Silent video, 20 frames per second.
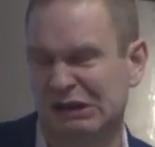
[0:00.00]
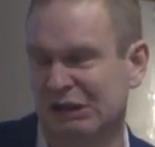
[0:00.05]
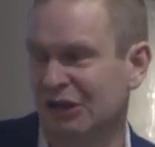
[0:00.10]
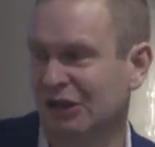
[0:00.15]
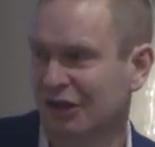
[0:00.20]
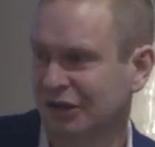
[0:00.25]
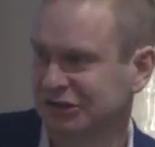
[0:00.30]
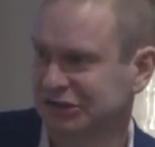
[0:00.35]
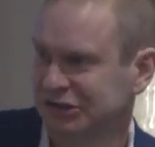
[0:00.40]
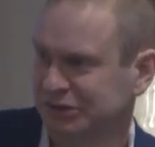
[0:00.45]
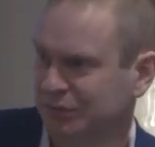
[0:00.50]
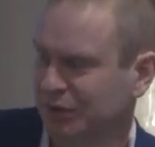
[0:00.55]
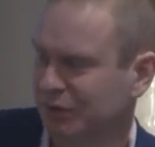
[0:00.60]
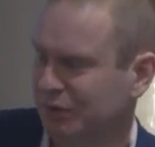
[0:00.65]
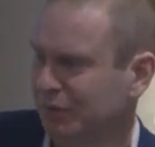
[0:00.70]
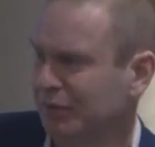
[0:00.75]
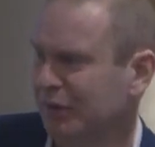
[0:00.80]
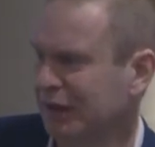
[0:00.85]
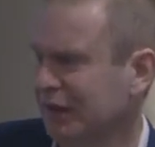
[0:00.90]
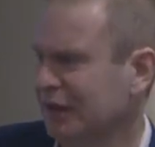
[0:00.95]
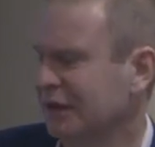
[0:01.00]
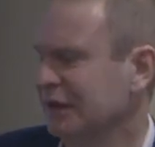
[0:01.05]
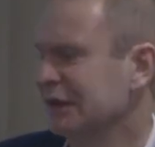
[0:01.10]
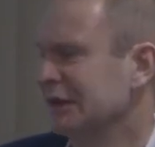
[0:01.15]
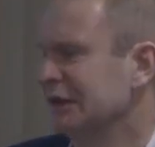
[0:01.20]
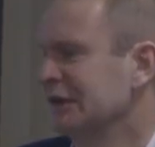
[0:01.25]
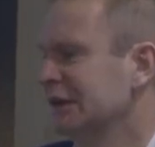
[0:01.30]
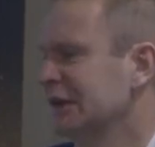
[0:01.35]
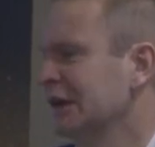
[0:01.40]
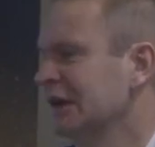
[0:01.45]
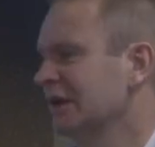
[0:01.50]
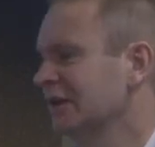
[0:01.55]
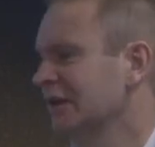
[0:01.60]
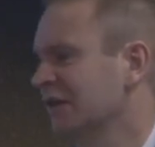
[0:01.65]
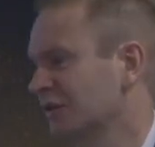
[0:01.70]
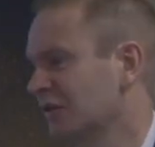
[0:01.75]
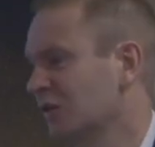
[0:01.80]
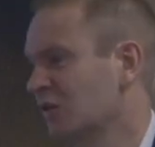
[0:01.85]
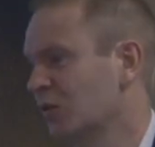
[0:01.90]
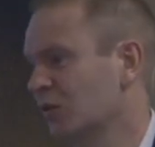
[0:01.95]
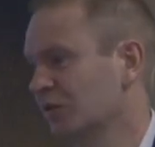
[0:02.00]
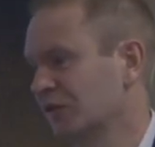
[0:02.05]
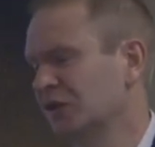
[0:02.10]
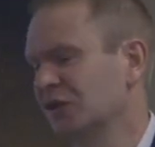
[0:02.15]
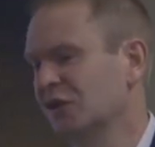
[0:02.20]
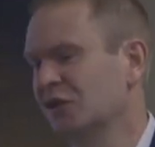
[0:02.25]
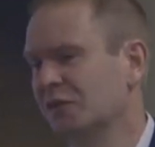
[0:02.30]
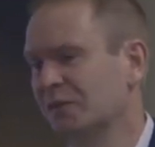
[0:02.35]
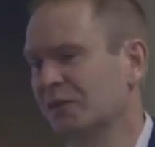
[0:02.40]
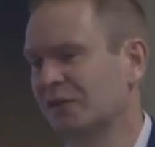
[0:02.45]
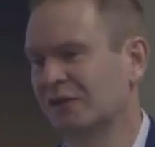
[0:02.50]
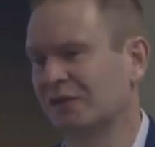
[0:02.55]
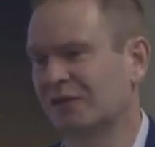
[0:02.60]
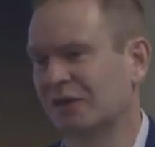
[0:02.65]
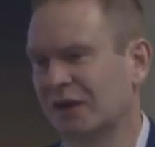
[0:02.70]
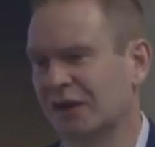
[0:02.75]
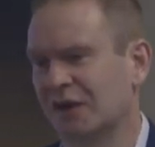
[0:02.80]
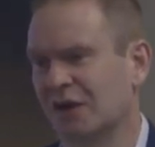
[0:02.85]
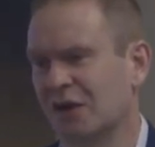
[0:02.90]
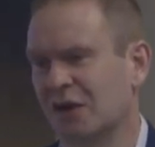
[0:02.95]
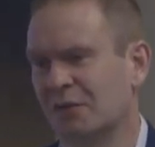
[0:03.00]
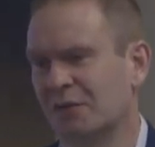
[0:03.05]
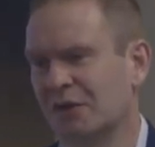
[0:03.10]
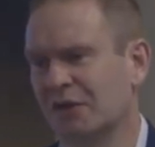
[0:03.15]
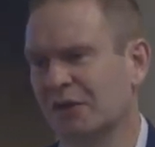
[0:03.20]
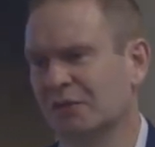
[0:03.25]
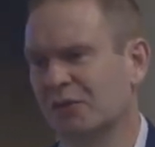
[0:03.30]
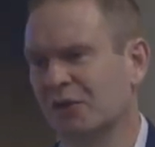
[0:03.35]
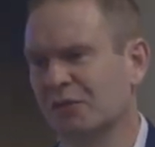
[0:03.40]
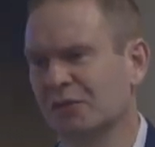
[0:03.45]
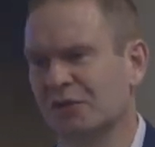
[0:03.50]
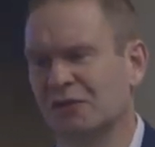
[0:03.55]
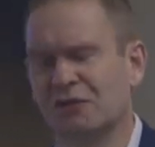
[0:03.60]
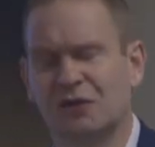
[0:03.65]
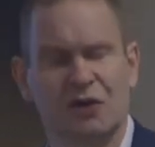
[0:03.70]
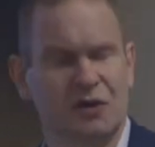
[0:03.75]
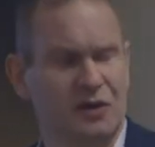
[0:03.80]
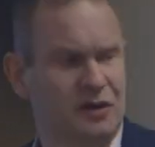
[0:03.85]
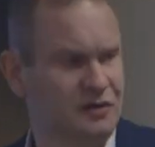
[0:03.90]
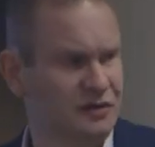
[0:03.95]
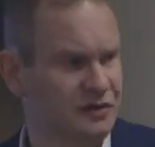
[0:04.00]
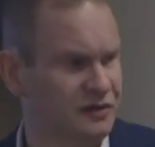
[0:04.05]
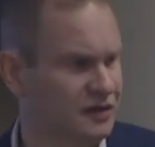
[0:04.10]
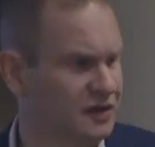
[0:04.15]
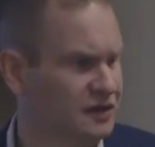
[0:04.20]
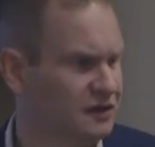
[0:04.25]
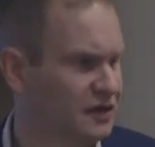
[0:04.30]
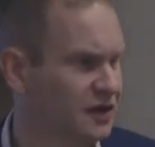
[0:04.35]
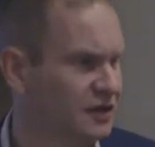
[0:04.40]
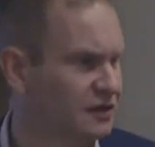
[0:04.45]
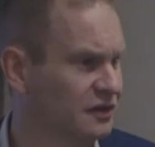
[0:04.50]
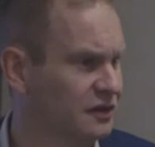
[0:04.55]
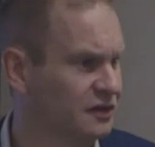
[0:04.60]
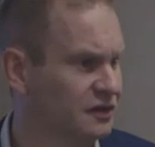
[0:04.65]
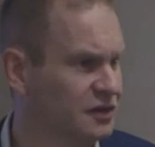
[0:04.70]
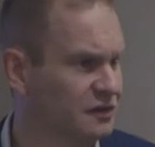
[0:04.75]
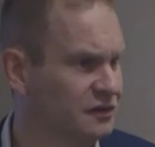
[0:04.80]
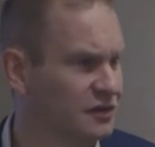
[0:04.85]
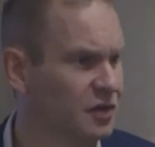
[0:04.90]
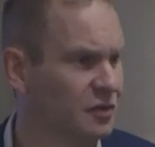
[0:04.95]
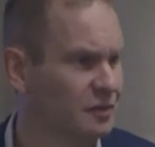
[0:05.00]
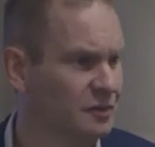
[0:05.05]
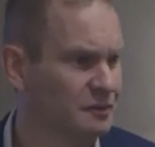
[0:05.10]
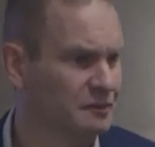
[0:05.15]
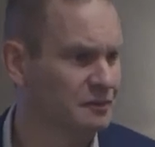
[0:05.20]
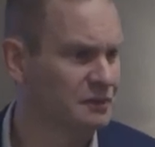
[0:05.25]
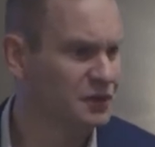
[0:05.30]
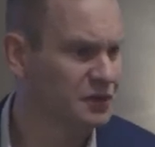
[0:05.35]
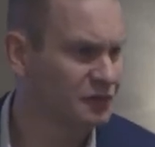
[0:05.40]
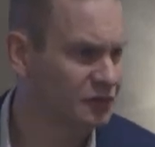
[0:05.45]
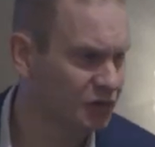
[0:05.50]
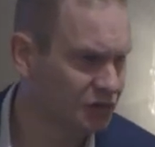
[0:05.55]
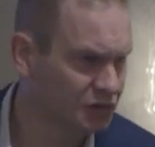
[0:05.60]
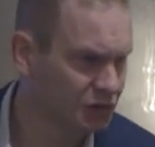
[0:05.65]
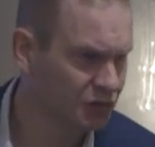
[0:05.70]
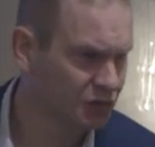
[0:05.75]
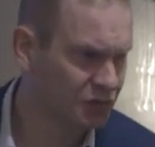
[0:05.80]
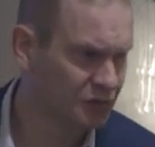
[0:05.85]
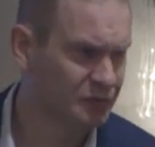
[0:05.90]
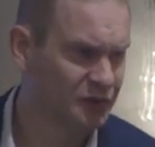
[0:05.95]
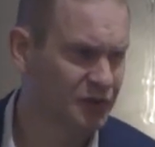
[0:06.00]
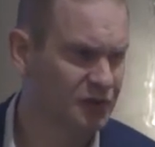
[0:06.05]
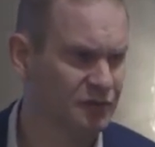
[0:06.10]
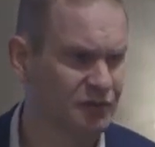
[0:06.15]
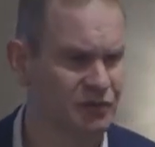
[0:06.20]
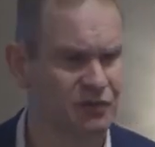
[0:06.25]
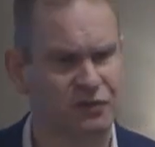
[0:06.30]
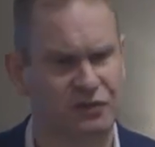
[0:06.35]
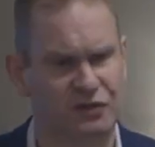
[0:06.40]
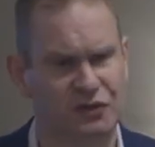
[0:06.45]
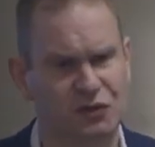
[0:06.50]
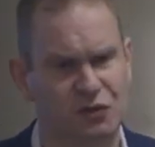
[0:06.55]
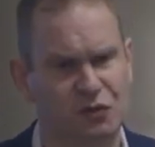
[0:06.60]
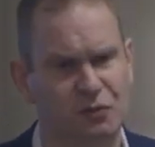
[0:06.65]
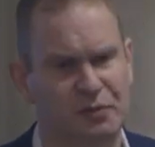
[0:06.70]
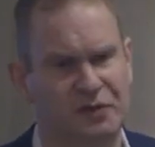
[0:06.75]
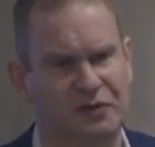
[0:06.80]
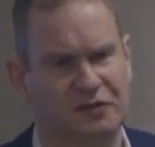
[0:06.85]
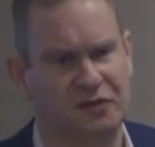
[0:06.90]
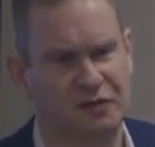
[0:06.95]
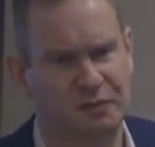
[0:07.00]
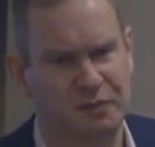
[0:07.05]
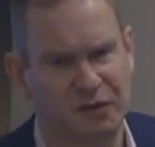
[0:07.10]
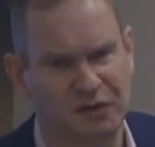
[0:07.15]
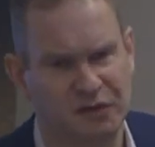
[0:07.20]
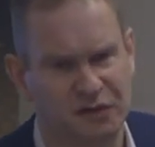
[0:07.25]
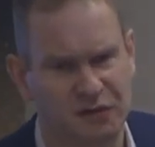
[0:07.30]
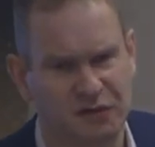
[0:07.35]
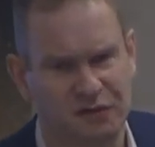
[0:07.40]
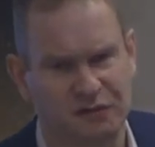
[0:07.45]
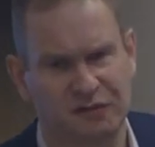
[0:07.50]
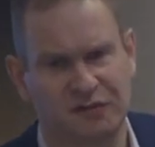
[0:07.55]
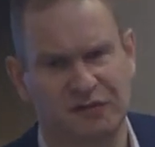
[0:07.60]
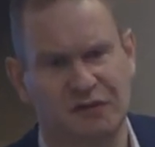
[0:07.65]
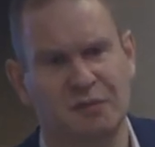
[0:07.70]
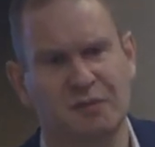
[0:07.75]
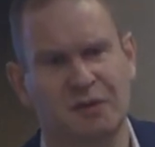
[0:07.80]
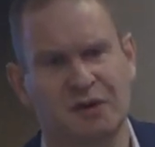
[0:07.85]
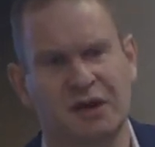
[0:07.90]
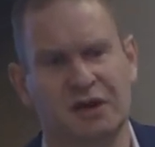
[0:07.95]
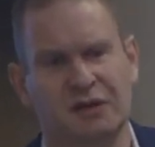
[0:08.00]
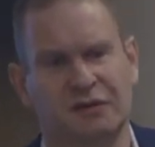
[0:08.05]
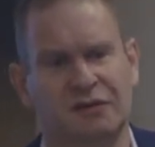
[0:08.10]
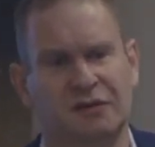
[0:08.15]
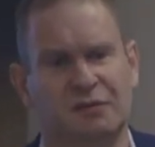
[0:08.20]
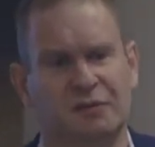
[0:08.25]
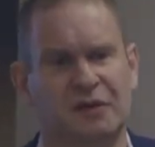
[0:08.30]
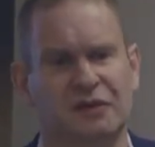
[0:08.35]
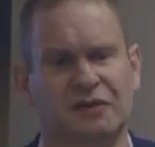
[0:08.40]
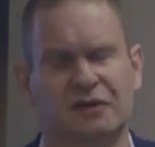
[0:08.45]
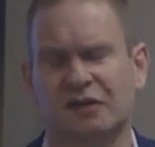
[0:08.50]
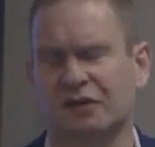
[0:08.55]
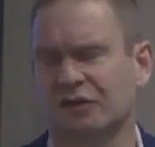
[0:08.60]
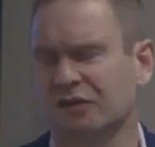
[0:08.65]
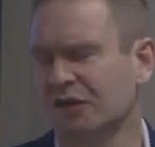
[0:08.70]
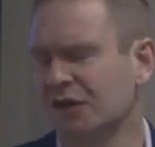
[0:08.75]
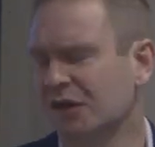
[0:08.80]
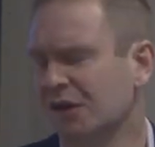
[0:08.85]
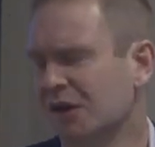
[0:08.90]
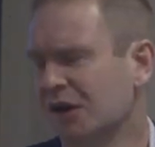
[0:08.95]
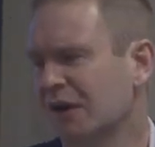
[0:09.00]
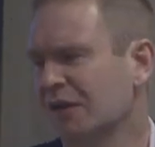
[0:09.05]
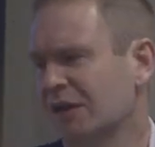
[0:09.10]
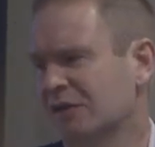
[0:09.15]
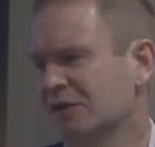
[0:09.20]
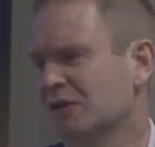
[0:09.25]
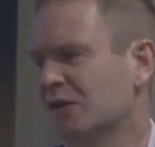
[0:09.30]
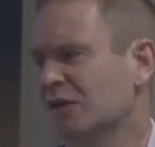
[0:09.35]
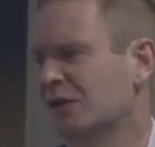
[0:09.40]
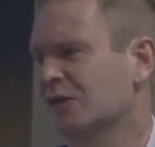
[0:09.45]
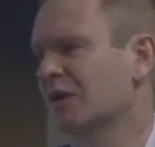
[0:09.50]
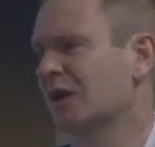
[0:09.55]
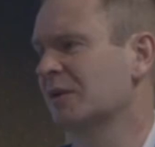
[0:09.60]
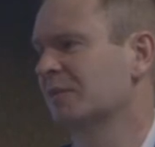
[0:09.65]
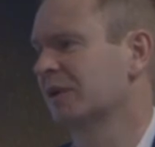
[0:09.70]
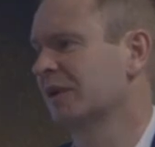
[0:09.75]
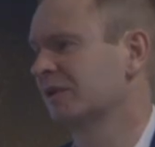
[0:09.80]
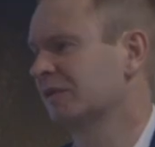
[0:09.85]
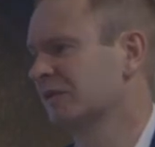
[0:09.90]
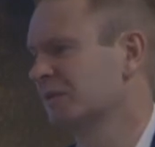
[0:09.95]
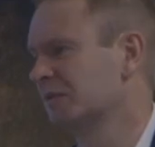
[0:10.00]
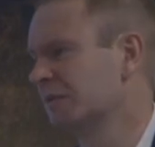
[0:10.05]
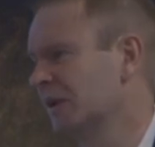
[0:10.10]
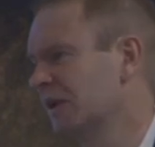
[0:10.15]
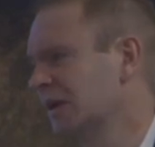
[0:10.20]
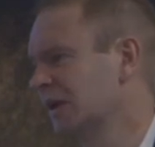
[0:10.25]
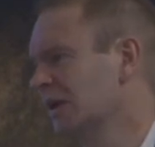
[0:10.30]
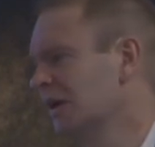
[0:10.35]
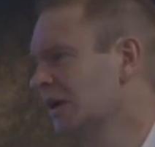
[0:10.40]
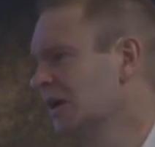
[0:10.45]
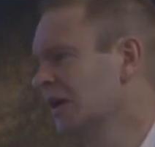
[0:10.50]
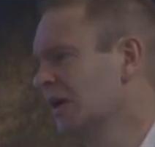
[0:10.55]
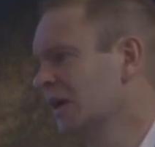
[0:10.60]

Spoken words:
and large, isn't causing you specifically any harm. But the problem you've got as a CISO is you've got your compute resource and your business being used for somebody else's business, and that's not a great place to be.